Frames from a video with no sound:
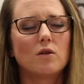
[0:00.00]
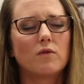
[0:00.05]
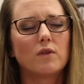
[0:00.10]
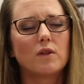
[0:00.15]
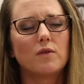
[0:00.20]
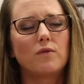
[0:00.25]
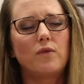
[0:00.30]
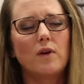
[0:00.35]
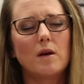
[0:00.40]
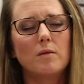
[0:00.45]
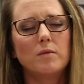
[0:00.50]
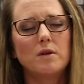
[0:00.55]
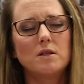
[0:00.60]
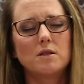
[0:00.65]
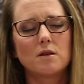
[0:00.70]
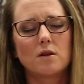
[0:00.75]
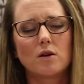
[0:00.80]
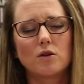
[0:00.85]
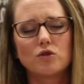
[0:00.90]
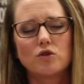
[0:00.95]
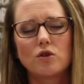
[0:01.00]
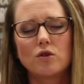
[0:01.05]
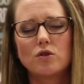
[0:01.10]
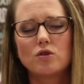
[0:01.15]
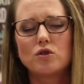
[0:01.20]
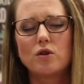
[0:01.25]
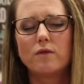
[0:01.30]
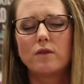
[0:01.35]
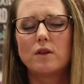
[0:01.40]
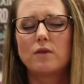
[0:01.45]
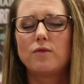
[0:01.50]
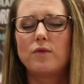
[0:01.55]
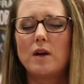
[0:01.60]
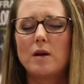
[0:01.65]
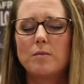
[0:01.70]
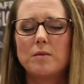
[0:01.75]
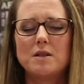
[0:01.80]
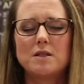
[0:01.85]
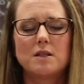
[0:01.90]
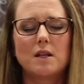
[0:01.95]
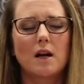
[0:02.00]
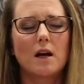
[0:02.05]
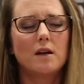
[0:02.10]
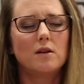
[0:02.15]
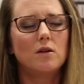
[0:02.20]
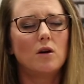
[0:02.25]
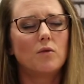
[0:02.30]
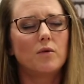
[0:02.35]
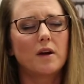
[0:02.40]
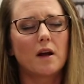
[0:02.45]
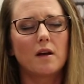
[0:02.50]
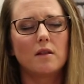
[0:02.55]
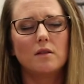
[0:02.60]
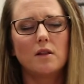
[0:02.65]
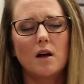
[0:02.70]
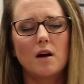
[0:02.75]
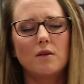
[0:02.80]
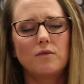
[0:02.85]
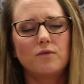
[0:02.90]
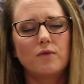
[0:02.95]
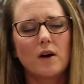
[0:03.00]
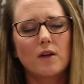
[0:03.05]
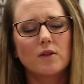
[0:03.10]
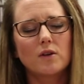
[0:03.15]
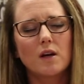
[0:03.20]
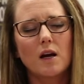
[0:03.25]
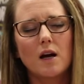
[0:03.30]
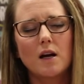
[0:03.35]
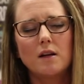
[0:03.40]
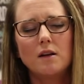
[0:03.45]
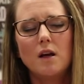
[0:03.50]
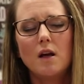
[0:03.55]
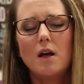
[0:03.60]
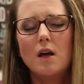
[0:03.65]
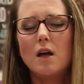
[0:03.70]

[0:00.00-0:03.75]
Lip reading: over the families in our church, over the families that I know and I love, Father God,